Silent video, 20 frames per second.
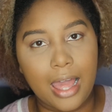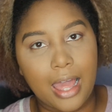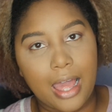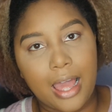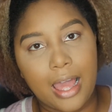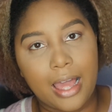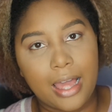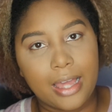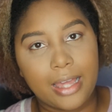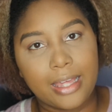
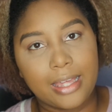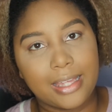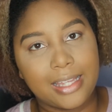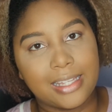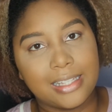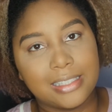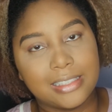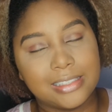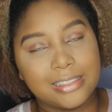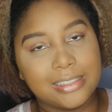
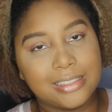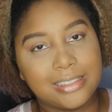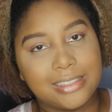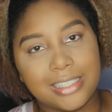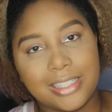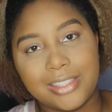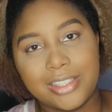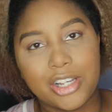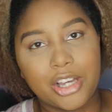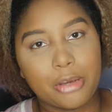I
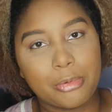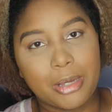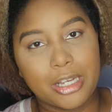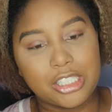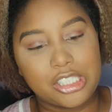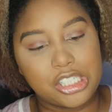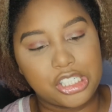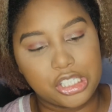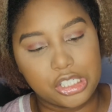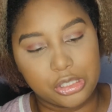don't know
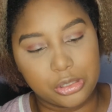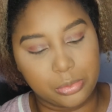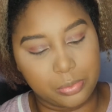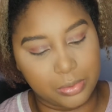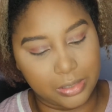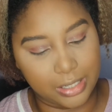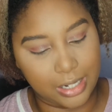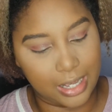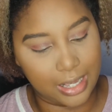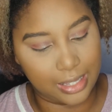about you,
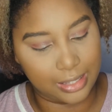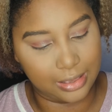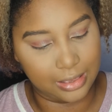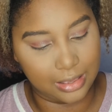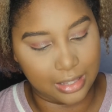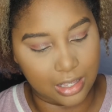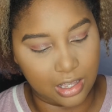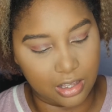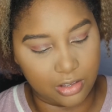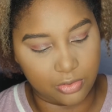but I
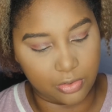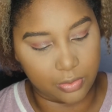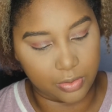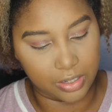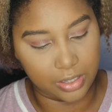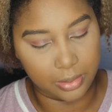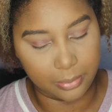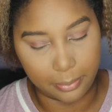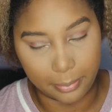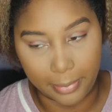love a
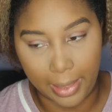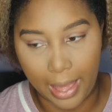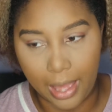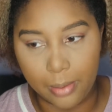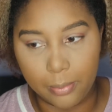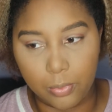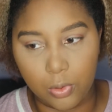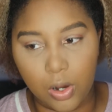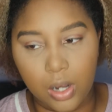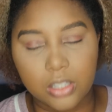good
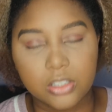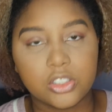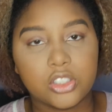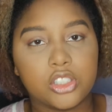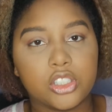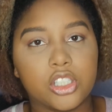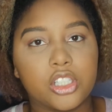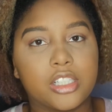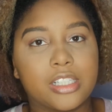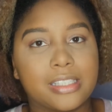matte
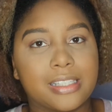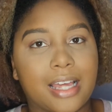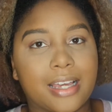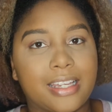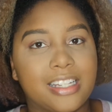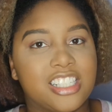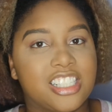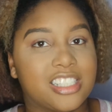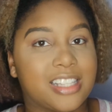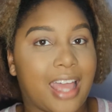bronzer because
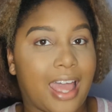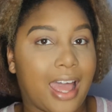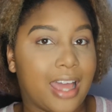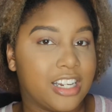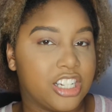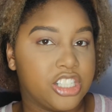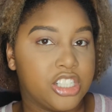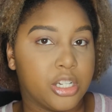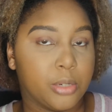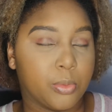I can just
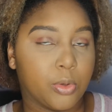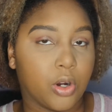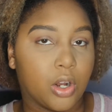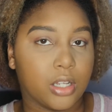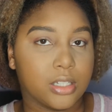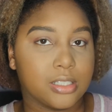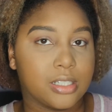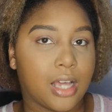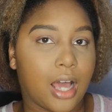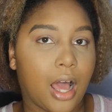add a shimmer
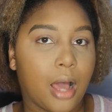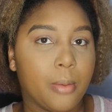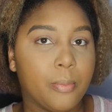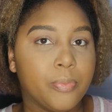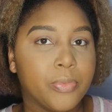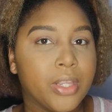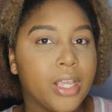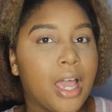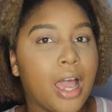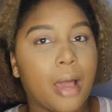on
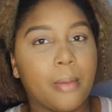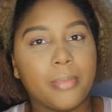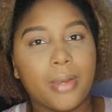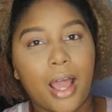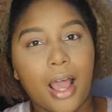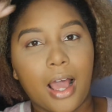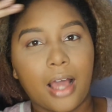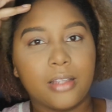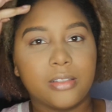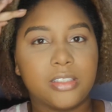top. I
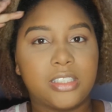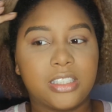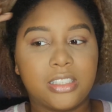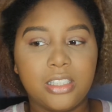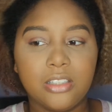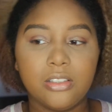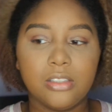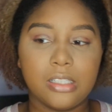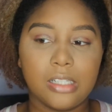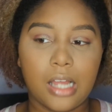
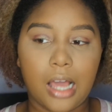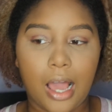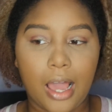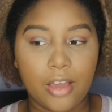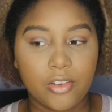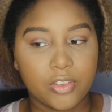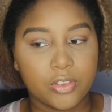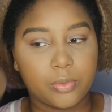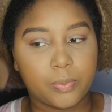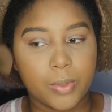
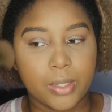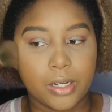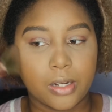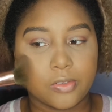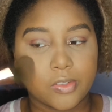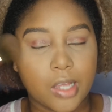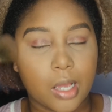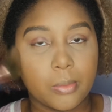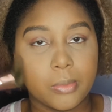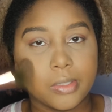haven't spent
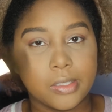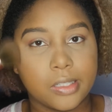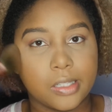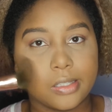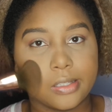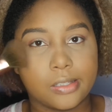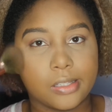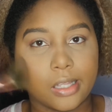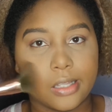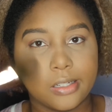enough time in
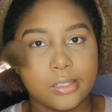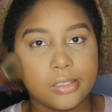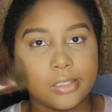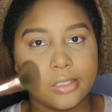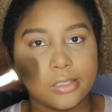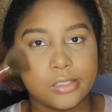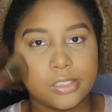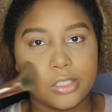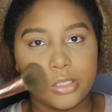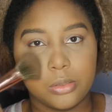the
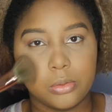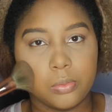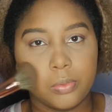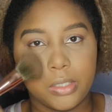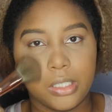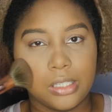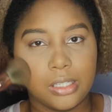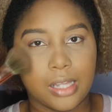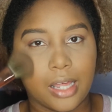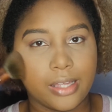sun to
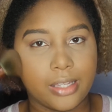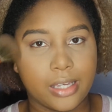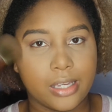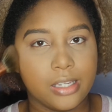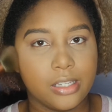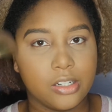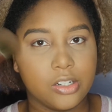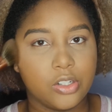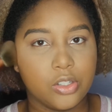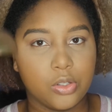be like
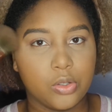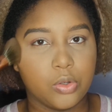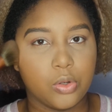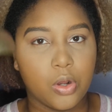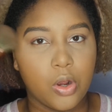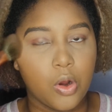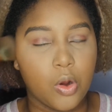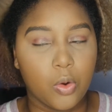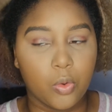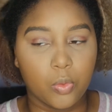into